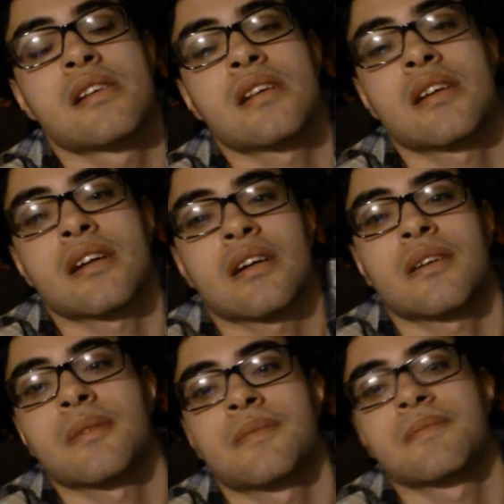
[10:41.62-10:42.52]
yeah
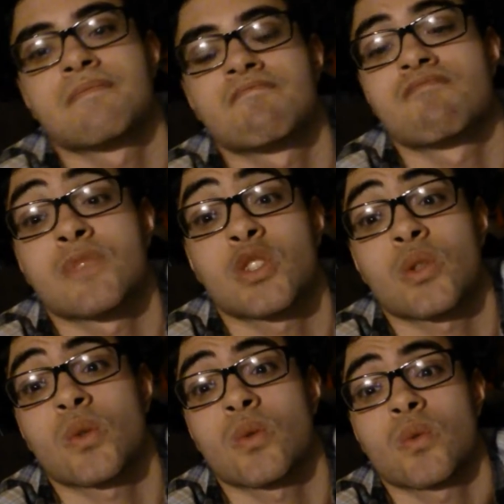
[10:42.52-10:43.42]

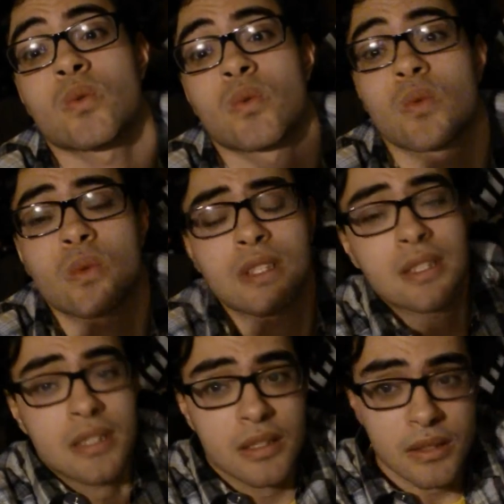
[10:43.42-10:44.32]
so
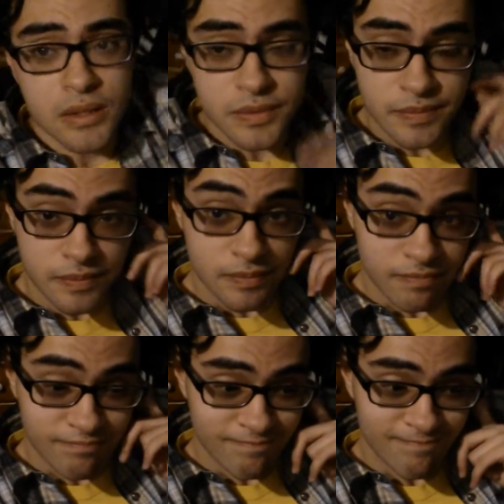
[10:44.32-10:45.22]
uh,
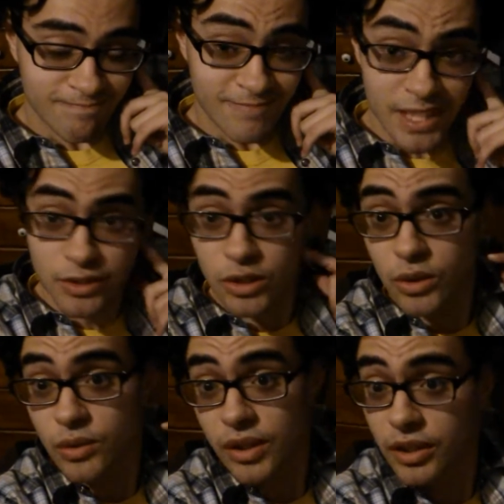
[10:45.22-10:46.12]
yeah
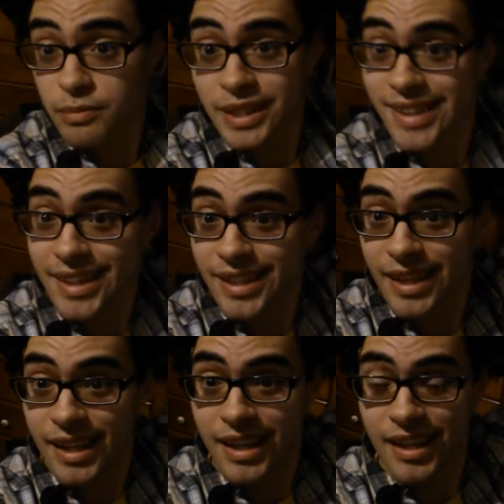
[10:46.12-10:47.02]
so there's my
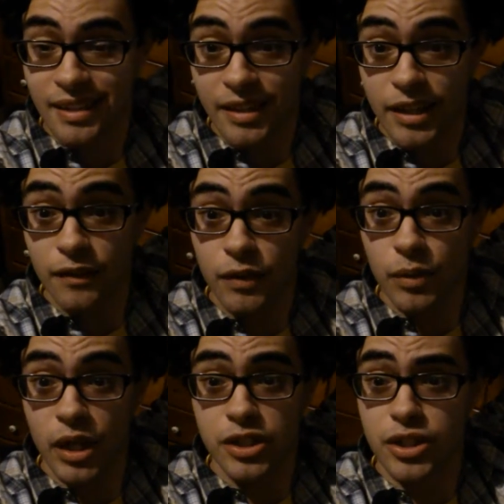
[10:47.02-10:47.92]
day and thank you for
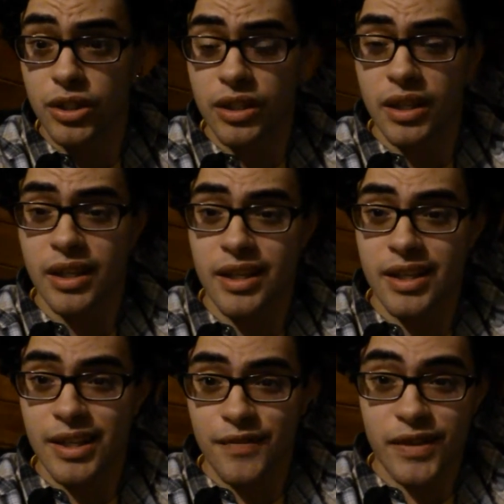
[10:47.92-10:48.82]
watching
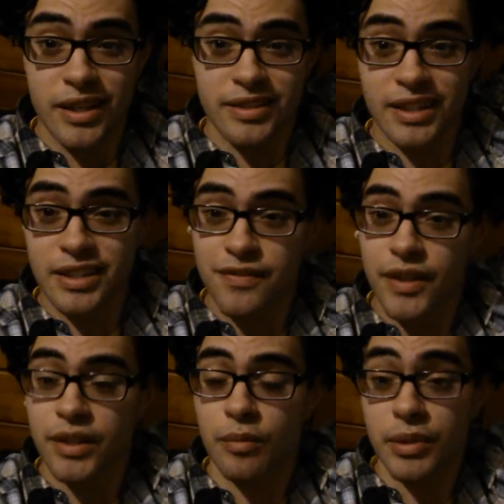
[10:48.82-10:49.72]
if you guys like this
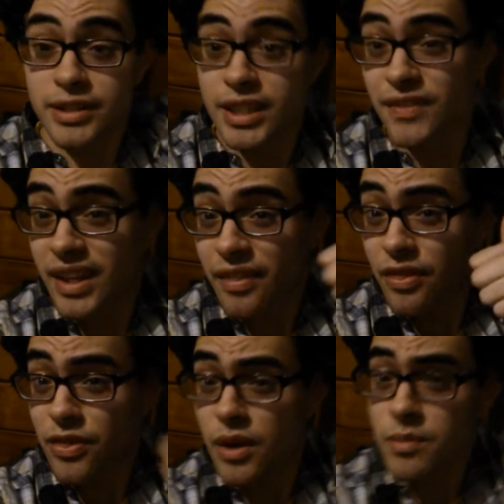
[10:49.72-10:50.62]
video please give it a
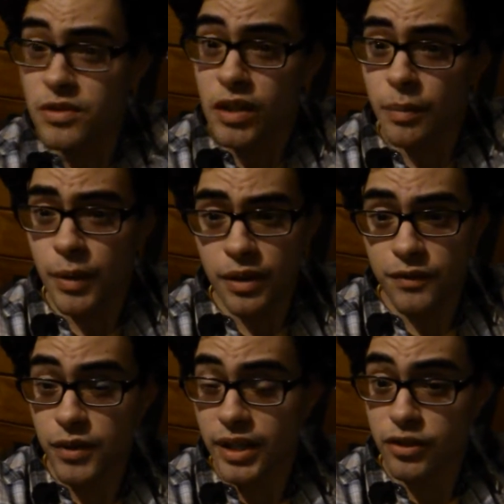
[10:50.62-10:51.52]
thumbs up and
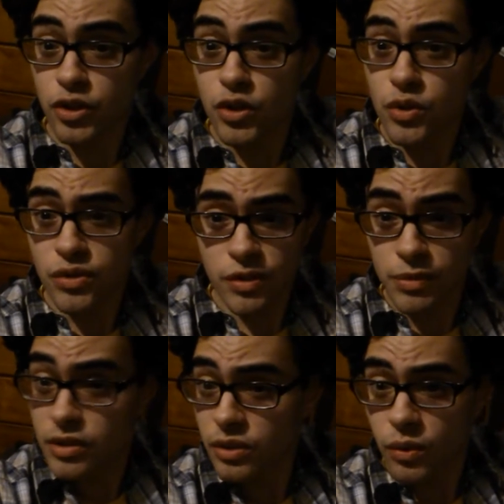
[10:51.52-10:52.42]
if you guys are new
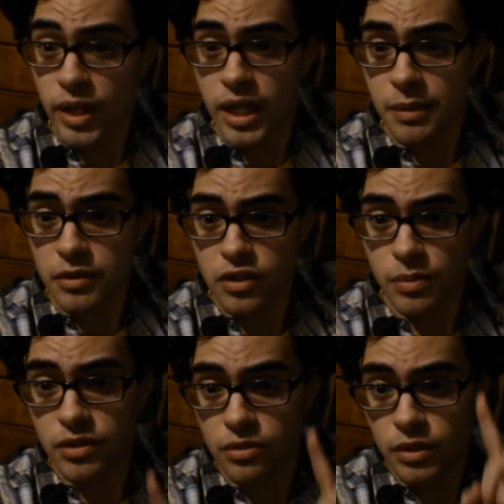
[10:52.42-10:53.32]
subscribe it
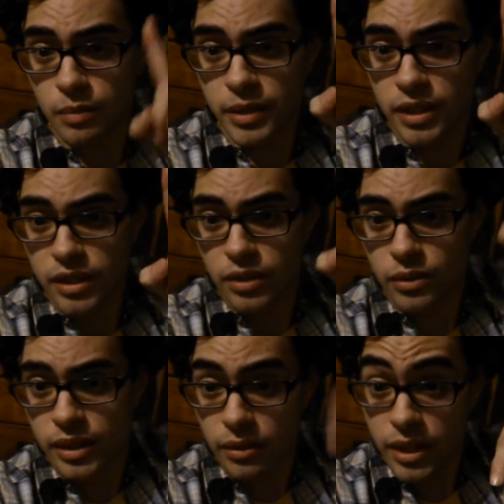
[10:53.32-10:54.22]
should be somewhere up
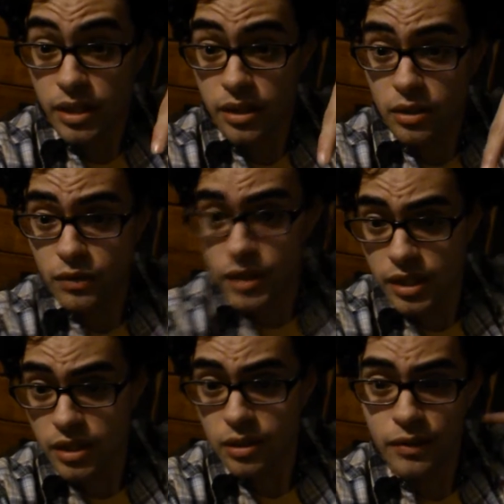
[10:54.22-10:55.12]
here or down here over
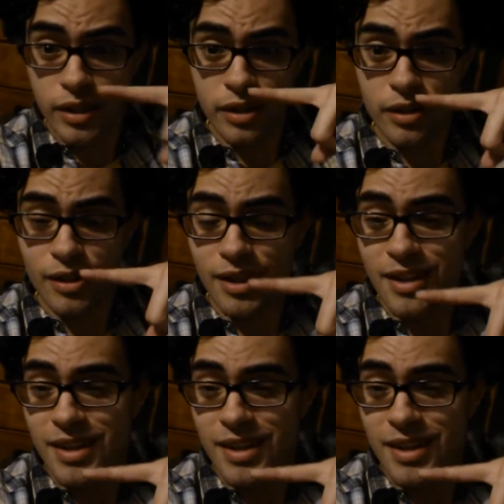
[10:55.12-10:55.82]
here over here